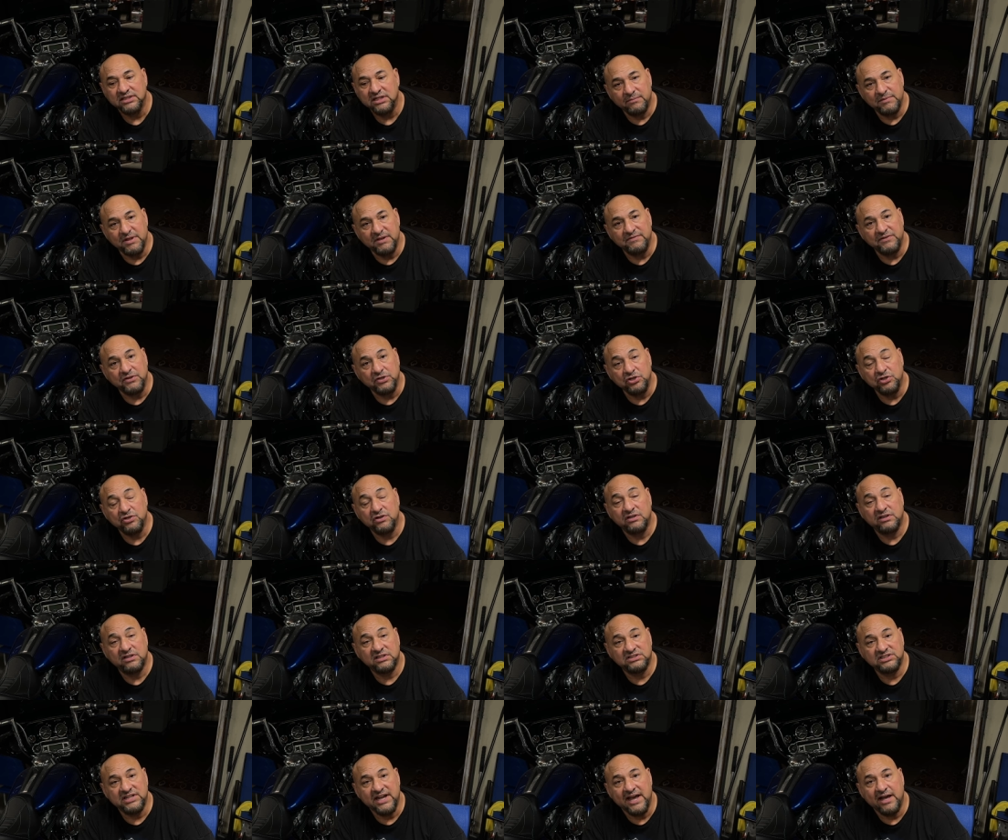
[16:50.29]
If you're new to the
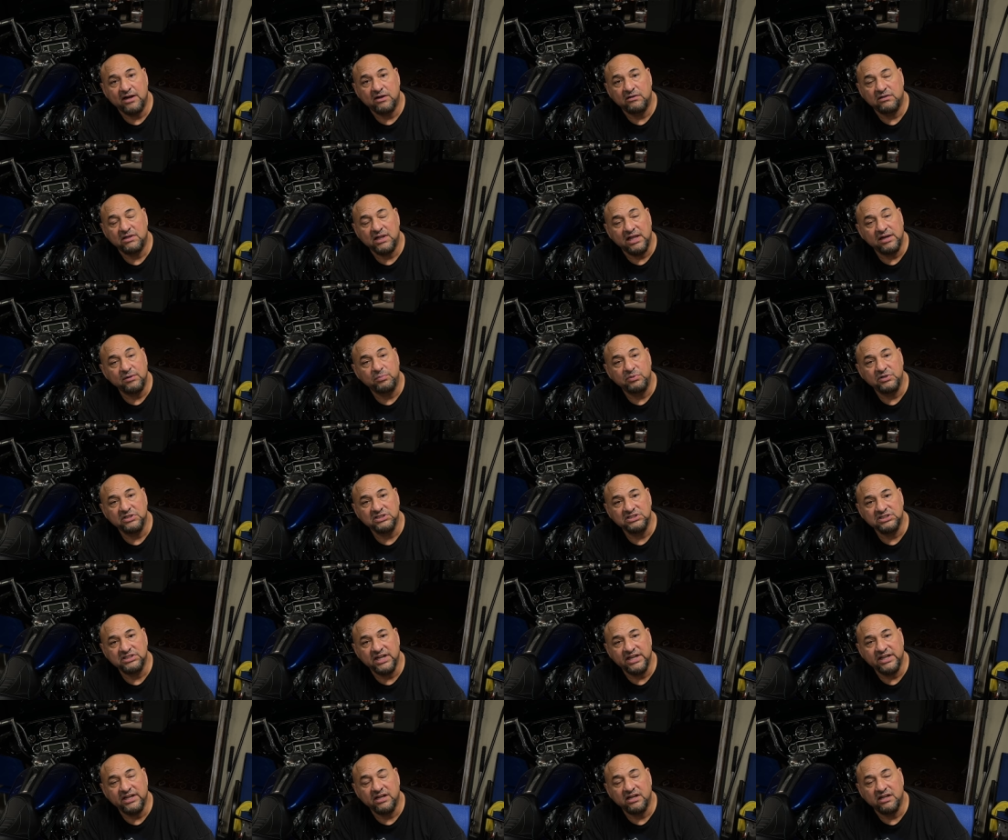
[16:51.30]
channel, I'd
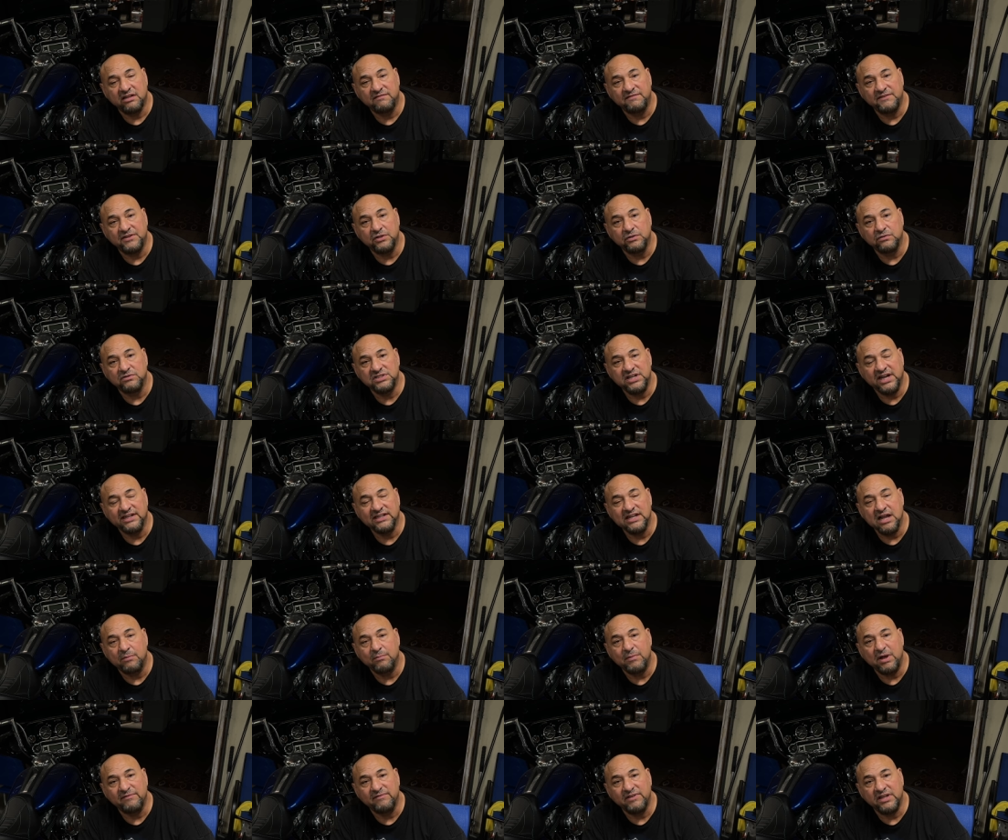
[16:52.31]
appreciate it if you checked out
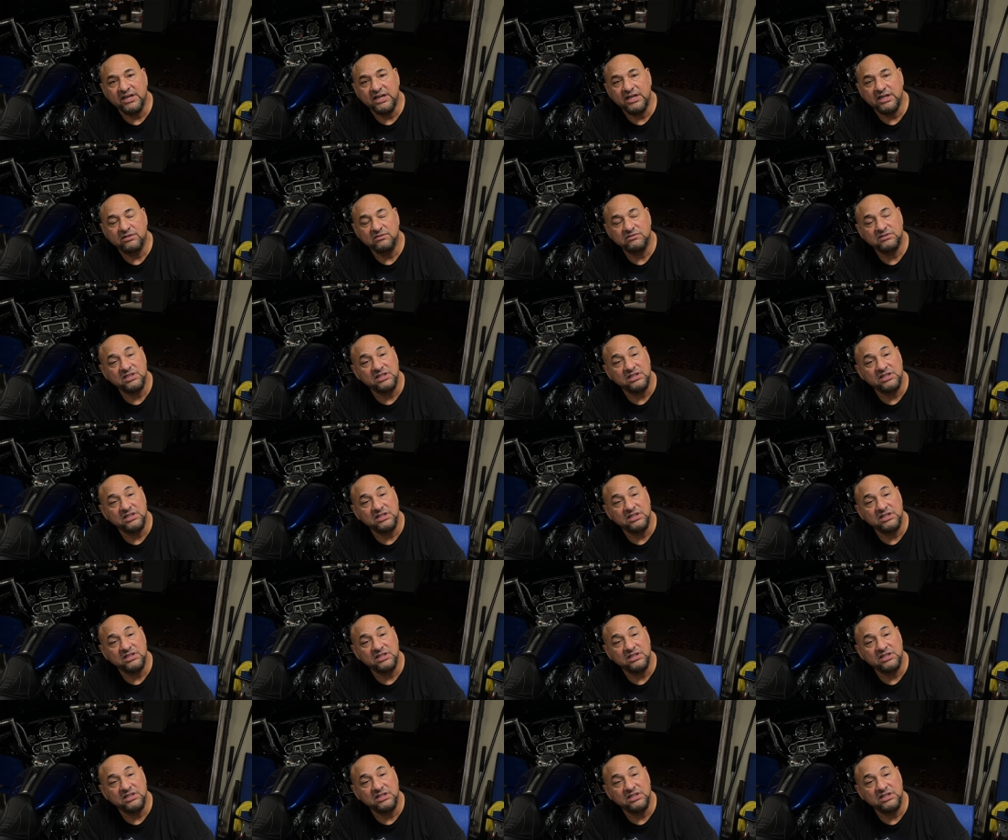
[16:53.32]
my videos,